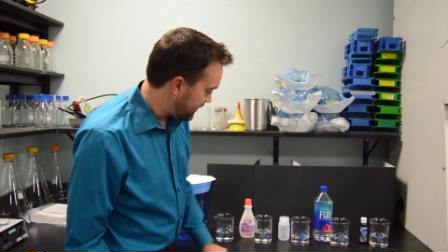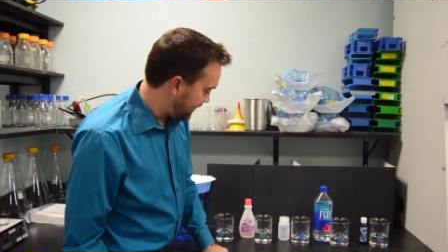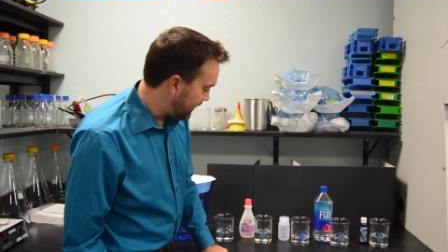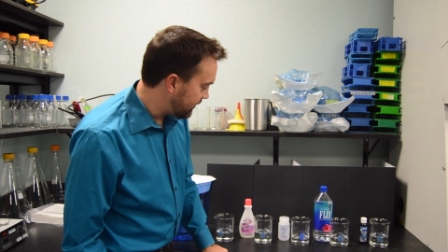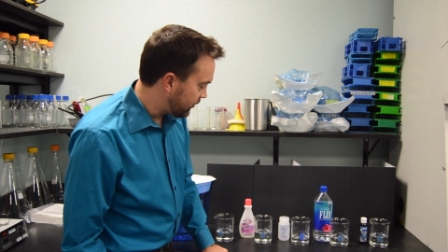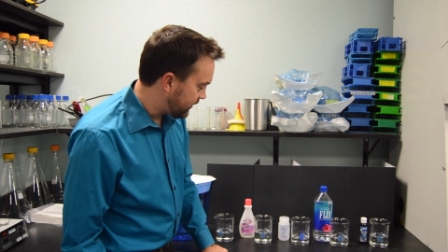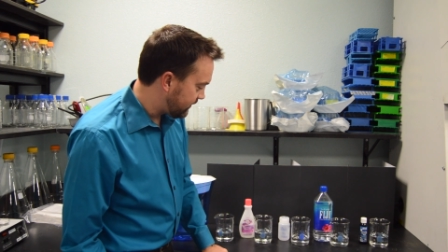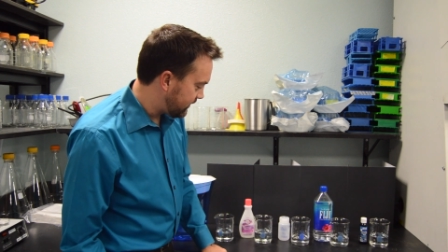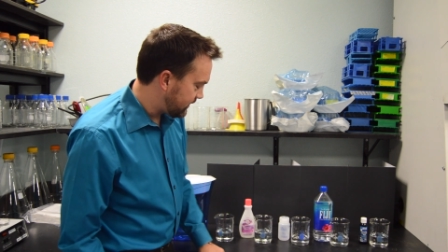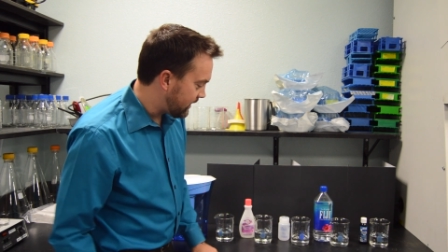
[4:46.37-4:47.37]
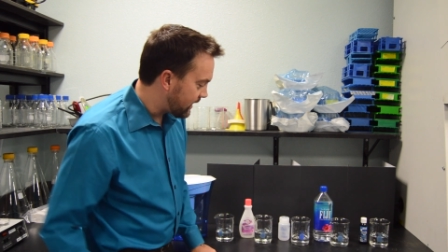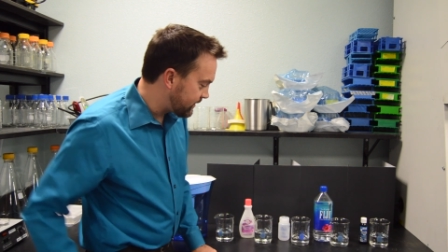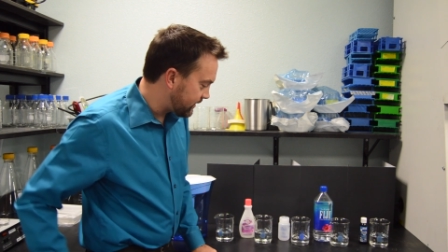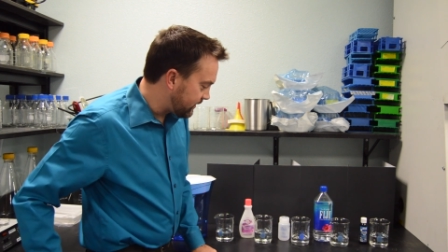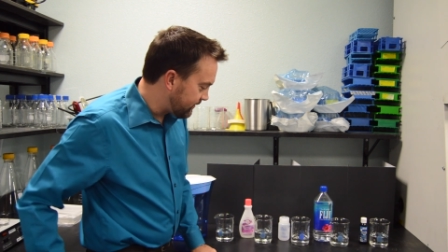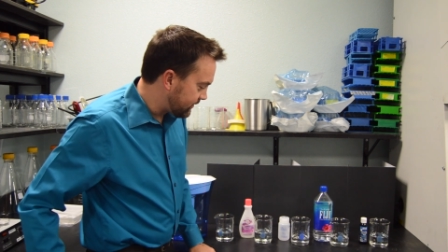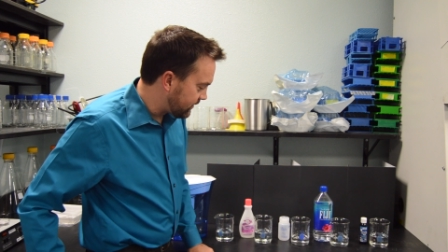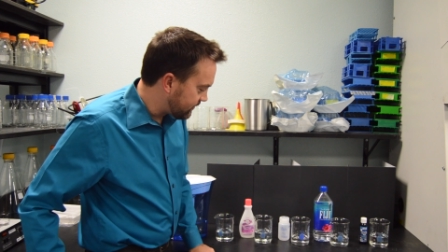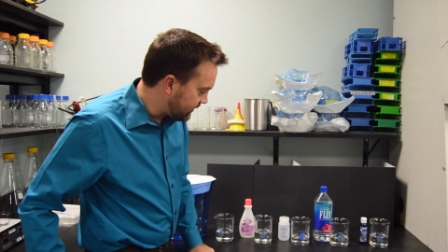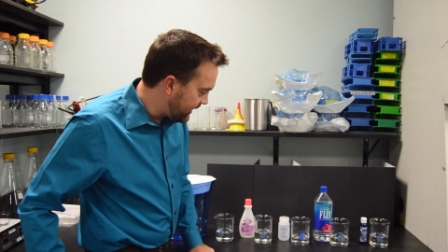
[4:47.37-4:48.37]
Again, with the toxic levels
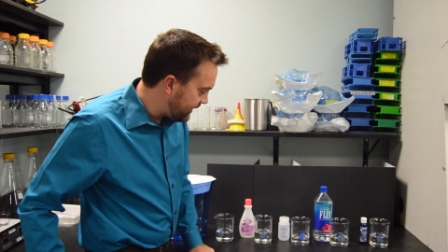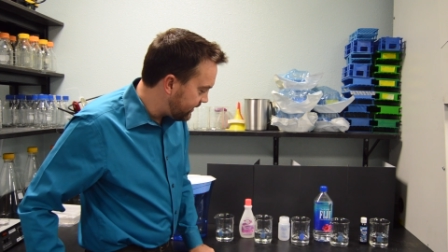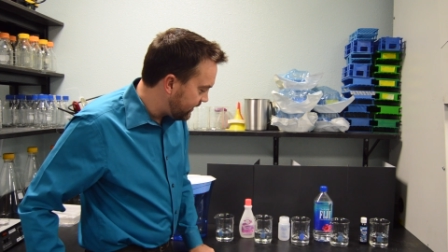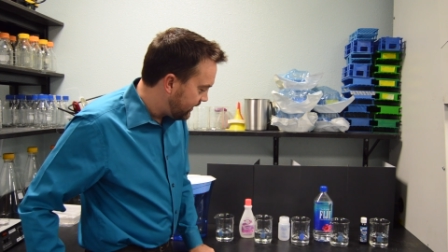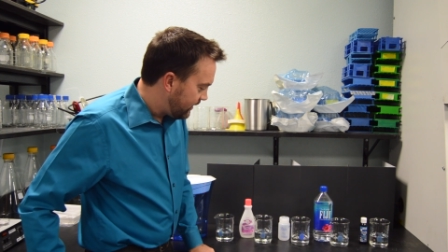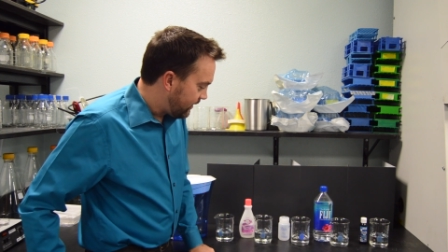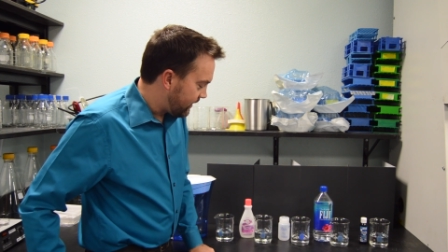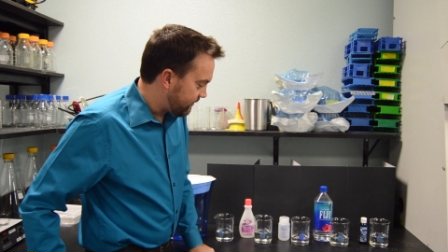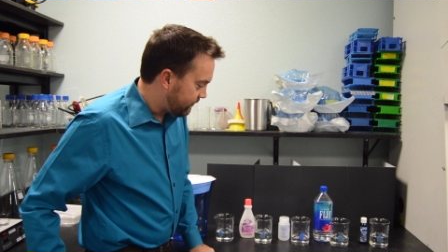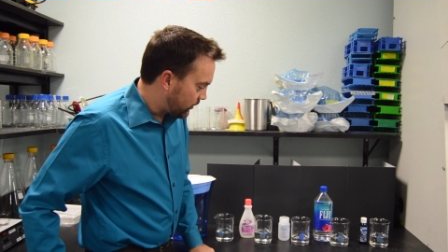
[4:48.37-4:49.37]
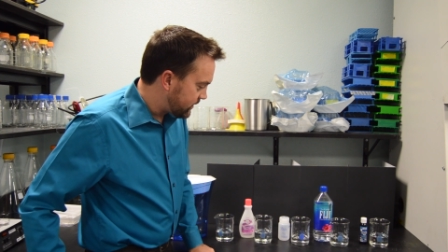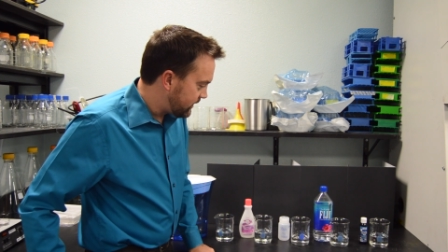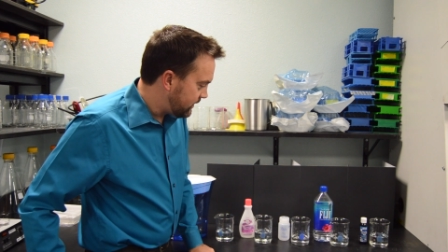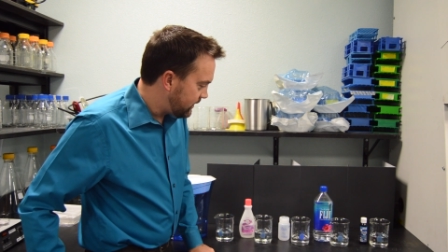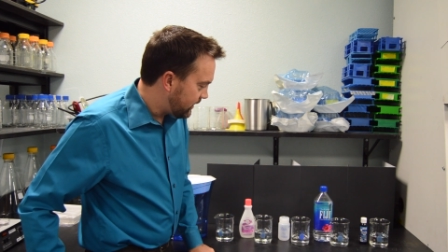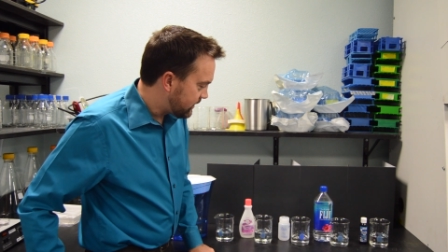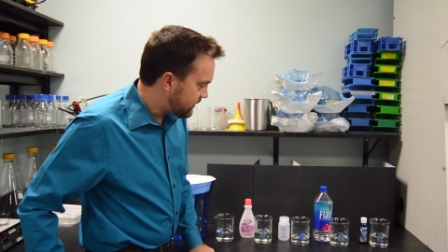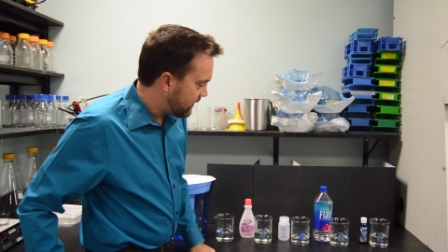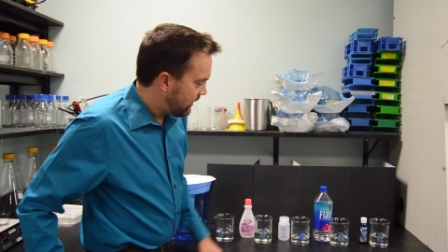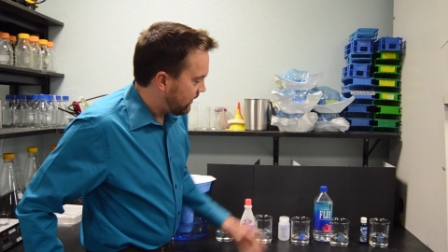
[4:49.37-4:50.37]
of lead at 4
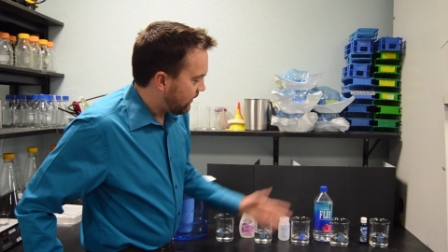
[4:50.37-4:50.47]
TDS,